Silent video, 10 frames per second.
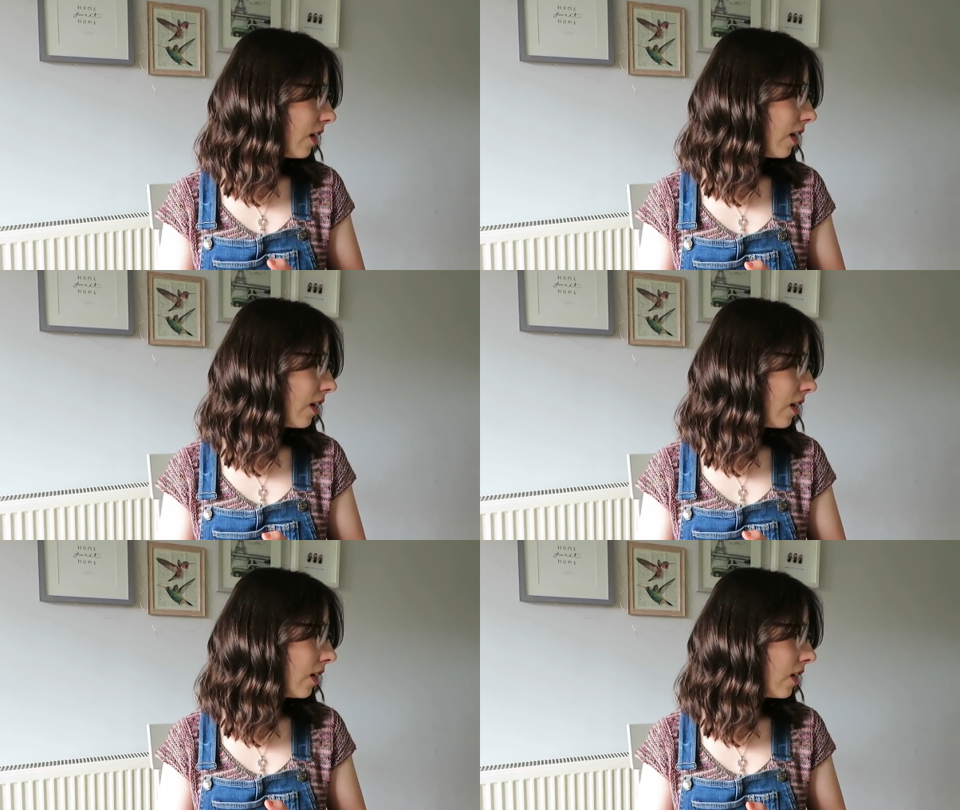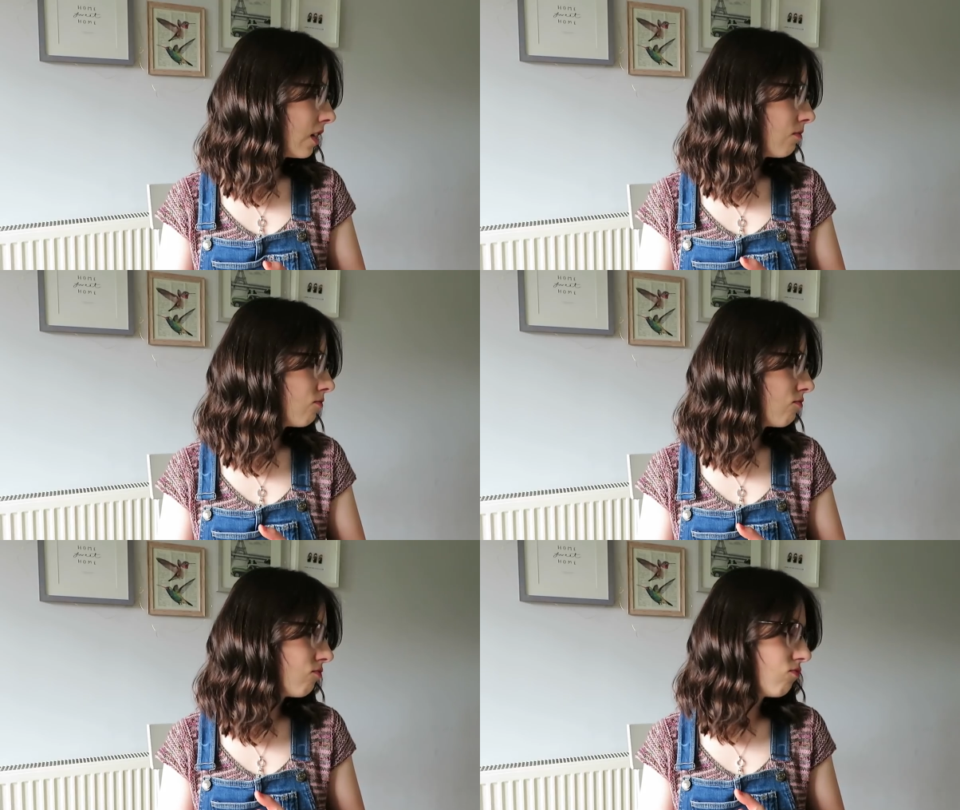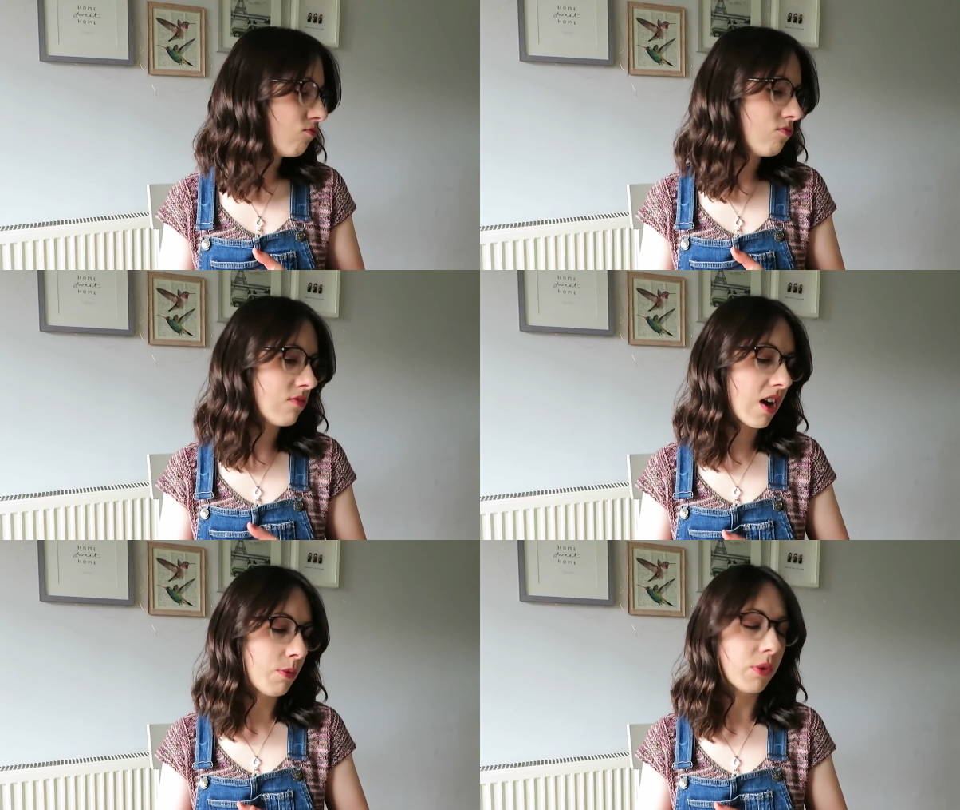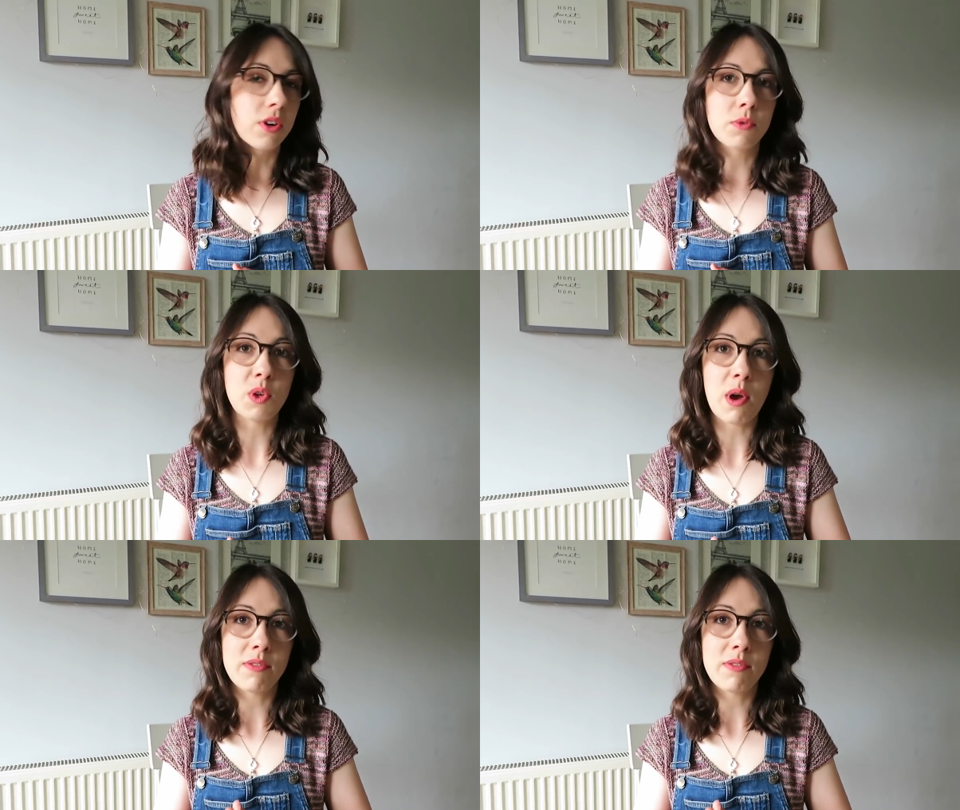and we've got a few